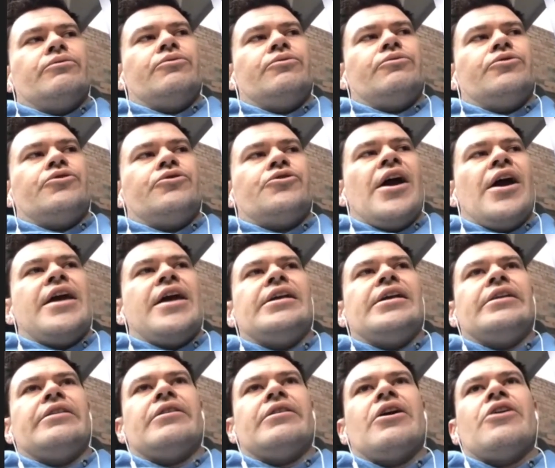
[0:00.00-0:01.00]

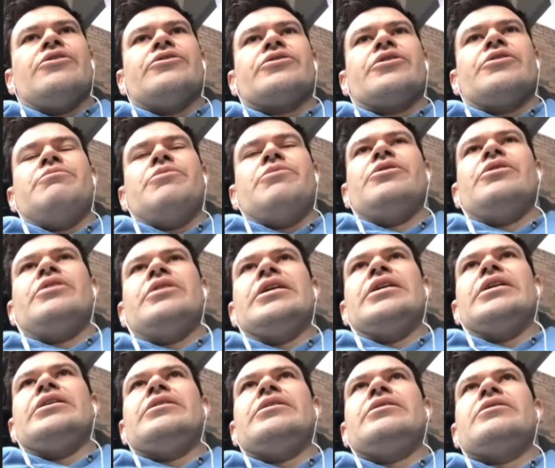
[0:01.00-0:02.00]
training those
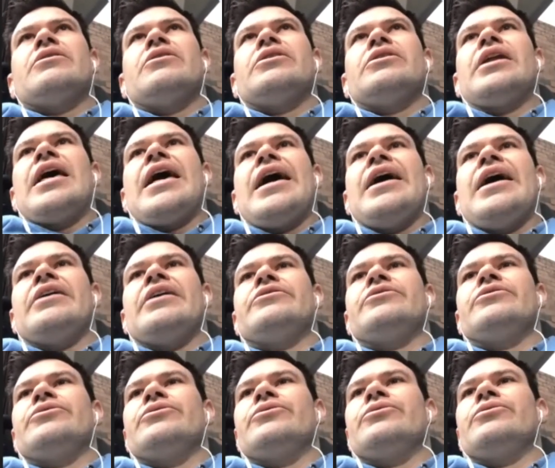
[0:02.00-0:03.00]
communities on how
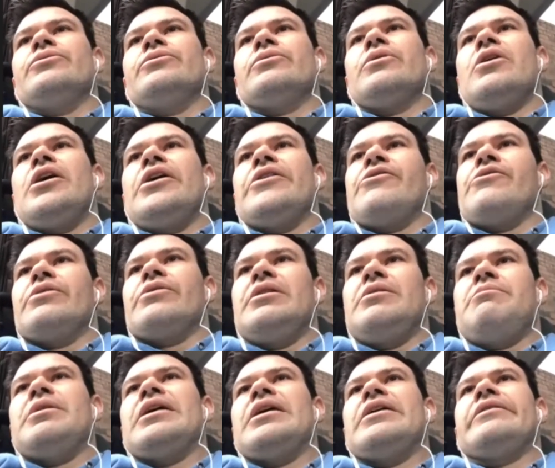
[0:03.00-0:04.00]
to either
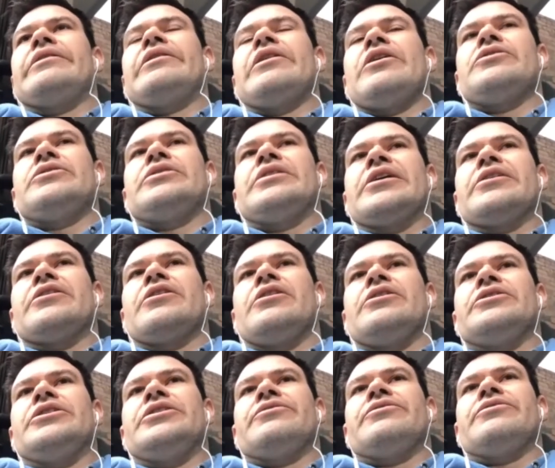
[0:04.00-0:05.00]
eliminate those
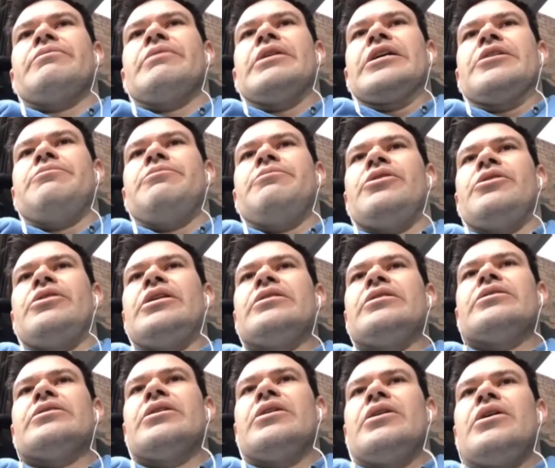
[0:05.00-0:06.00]
technologies from their
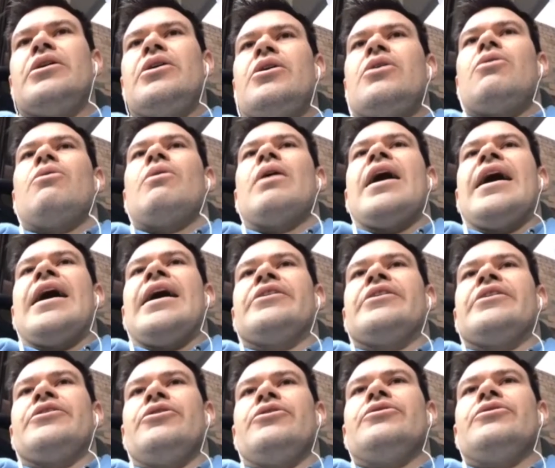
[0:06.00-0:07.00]
communities, or how to
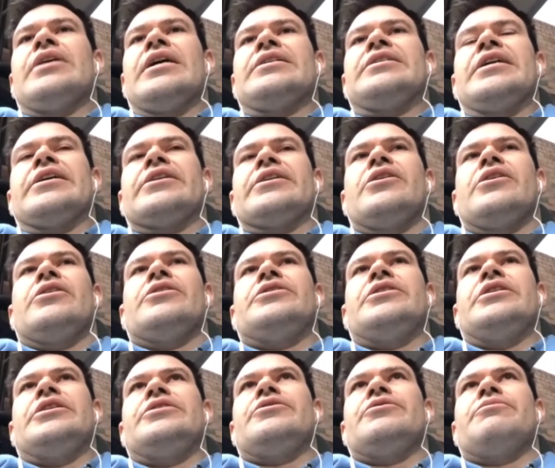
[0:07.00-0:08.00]
use that
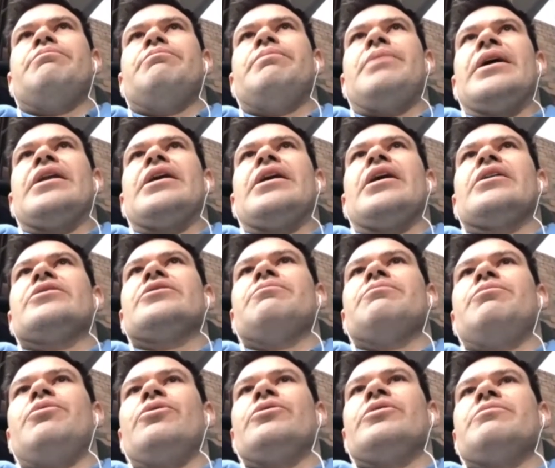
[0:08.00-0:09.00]
technology to better
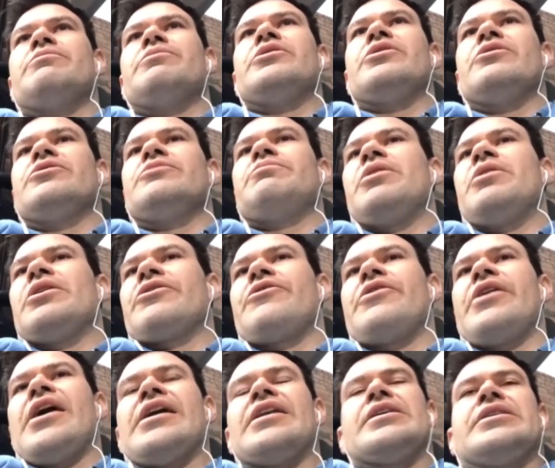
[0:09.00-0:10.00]
support themselves by
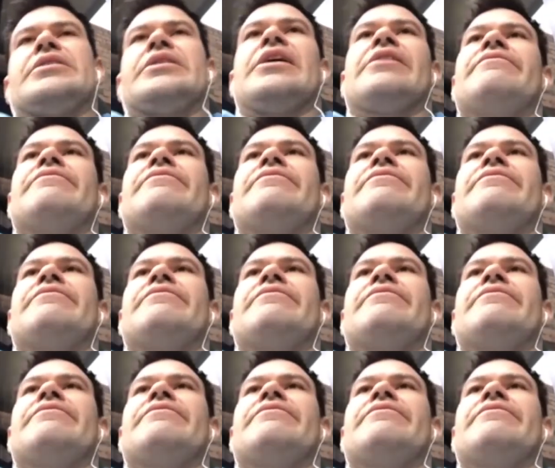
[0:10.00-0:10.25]
creating safe